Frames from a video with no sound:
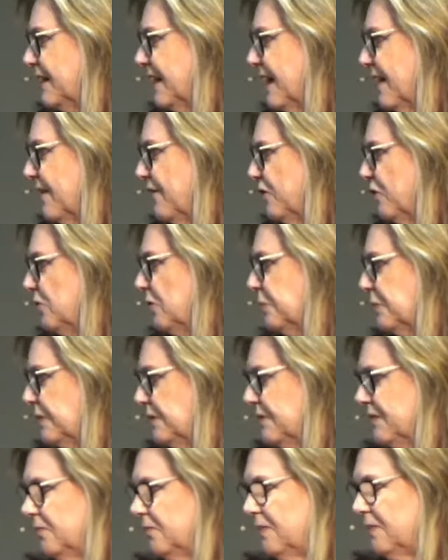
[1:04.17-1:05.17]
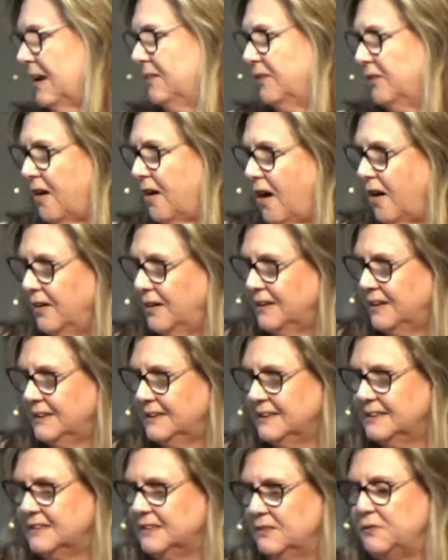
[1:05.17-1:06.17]
together, when we surrender our
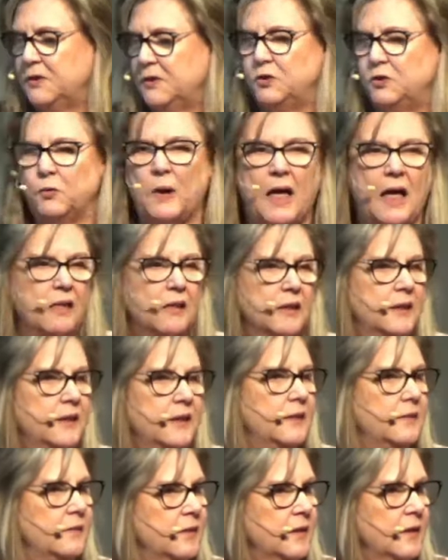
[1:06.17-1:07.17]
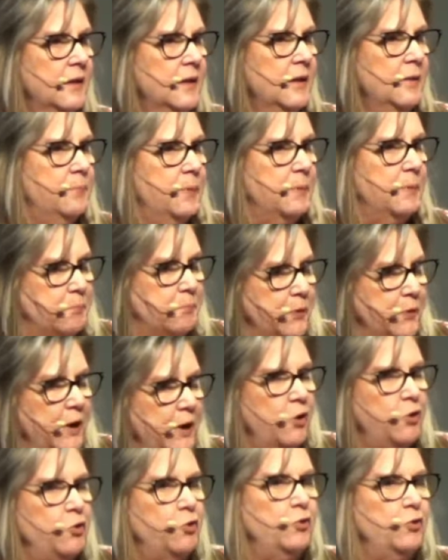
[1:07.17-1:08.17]
individuality but bring
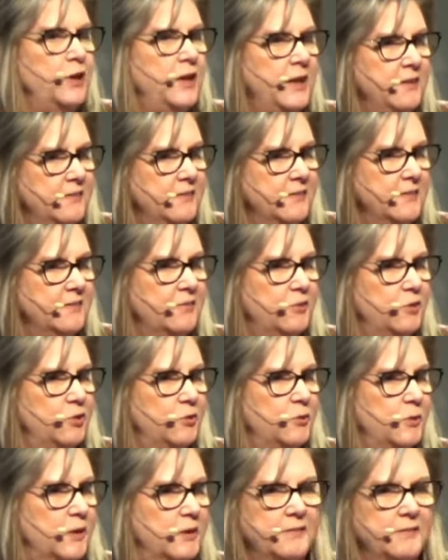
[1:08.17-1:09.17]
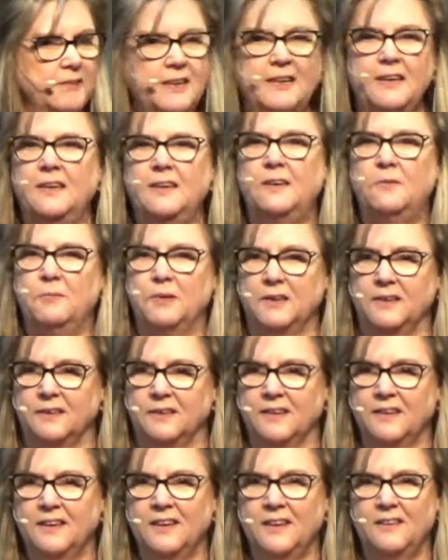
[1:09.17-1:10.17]
our uniqueness to a team, and
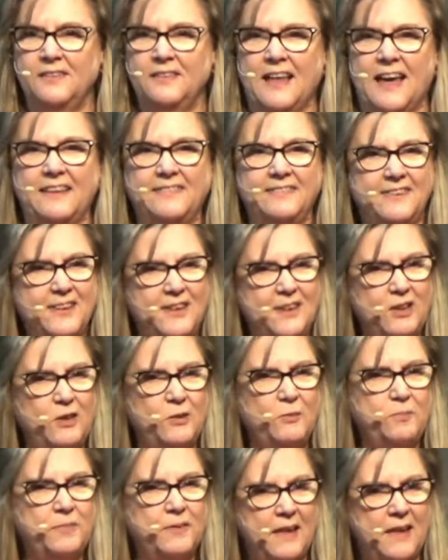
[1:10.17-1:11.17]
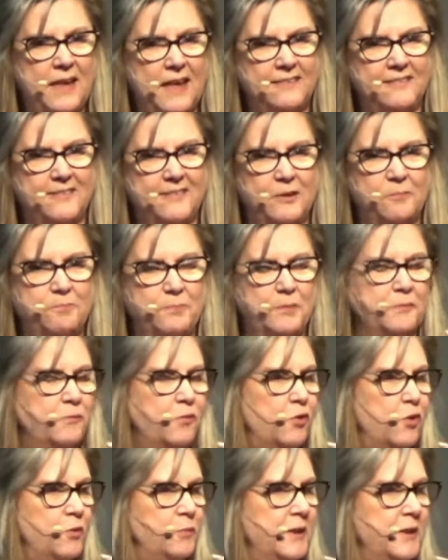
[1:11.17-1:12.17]
that team ends up
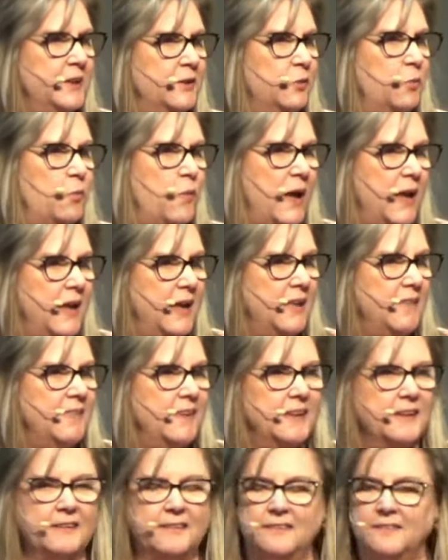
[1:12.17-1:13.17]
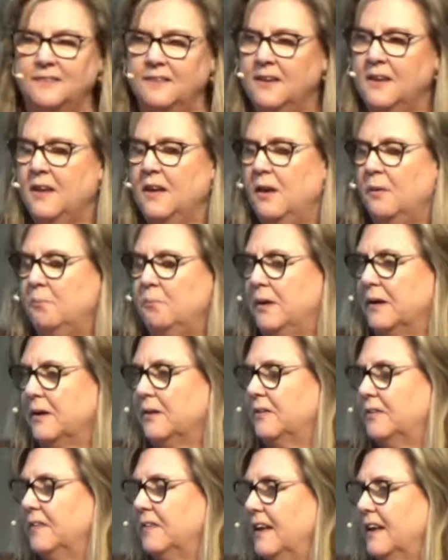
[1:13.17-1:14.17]
performing in a way that is
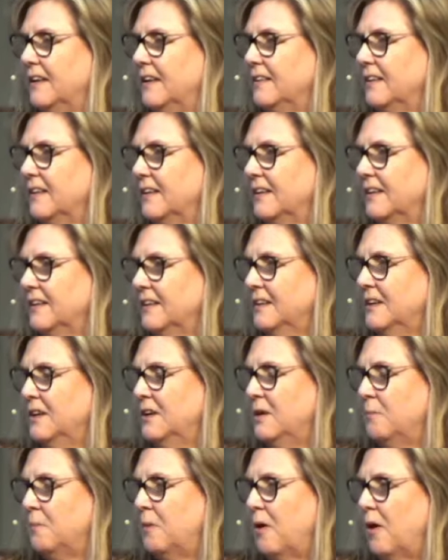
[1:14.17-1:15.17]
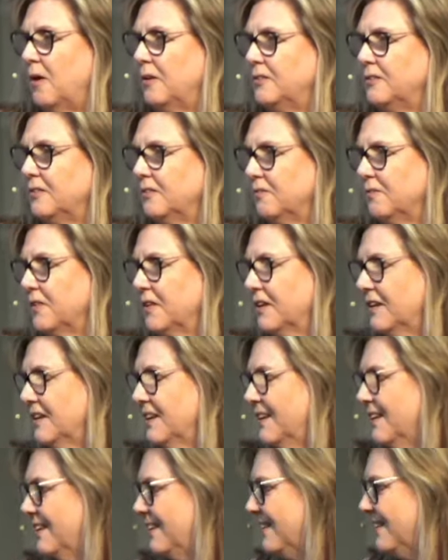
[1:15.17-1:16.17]
bigger than the parts of the
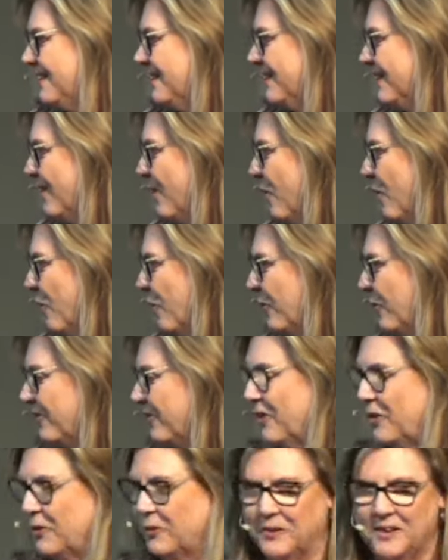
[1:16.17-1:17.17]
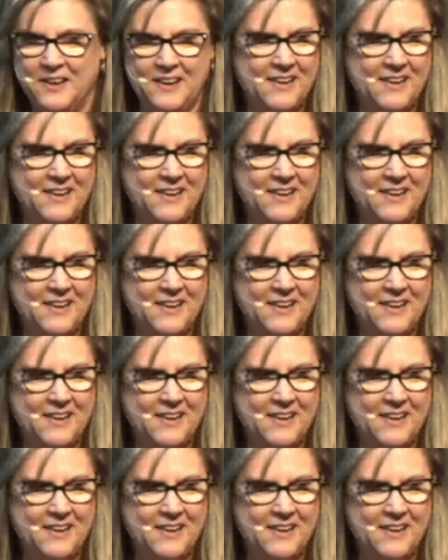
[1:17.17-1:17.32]
whole. So